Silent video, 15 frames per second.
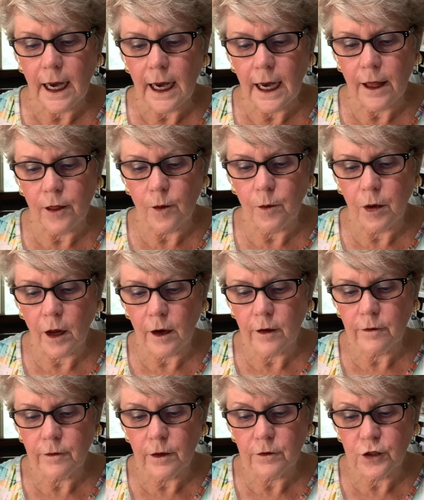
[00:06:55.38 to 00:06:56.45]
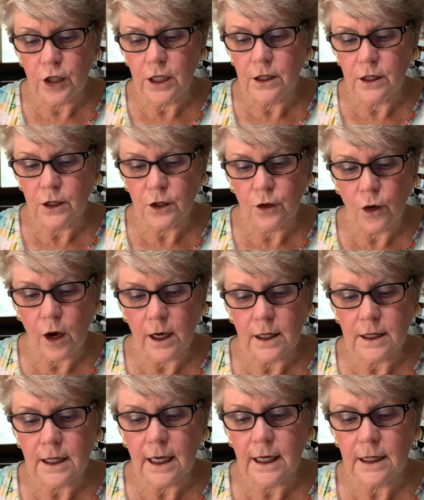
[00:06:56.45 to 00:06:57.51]
and the blood of Jesus
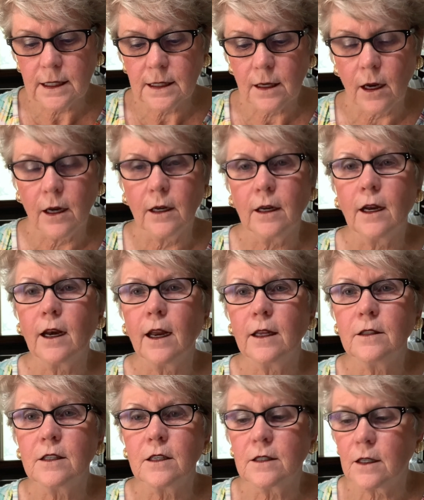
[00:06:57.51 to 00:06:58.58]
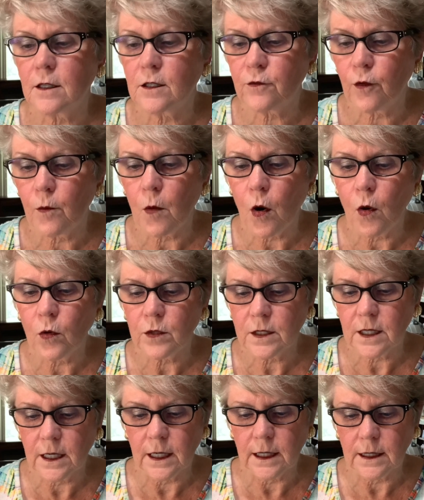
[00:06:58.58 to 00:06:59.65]
Christ, his son, cleanses us from all
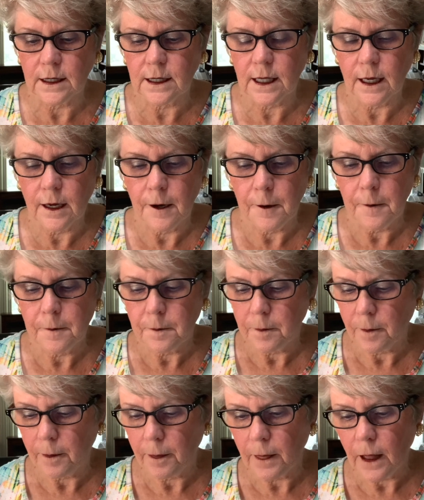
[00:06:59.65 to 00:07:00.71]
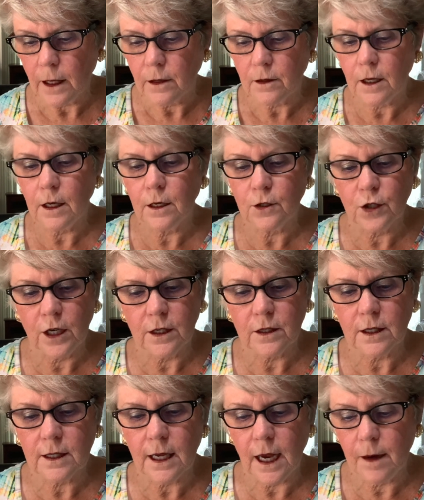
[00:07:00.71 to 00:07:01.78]
sins. See,
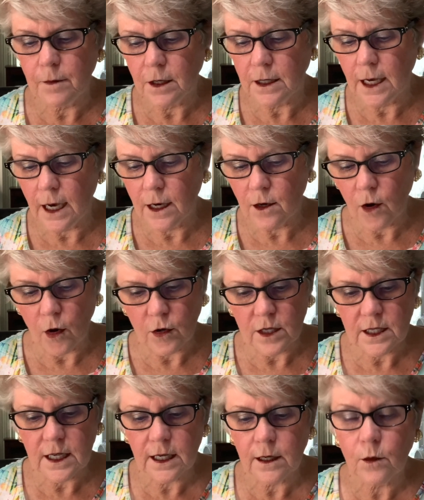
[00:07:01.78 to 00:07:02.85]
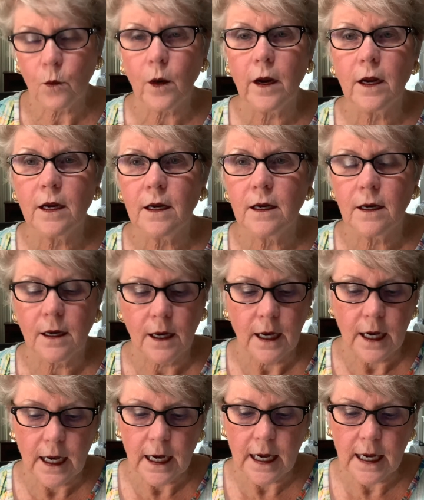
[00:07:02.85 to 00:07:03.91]
Jesus came to take our sin away.
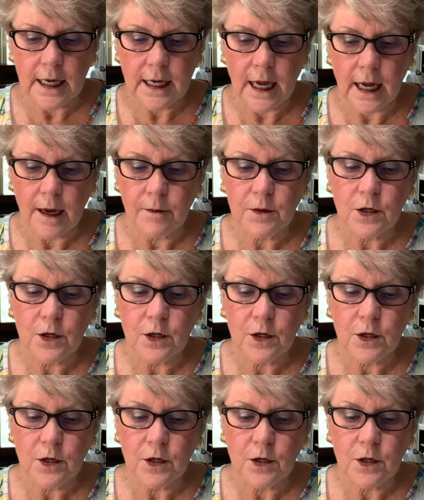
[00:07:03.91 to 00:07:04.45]
He came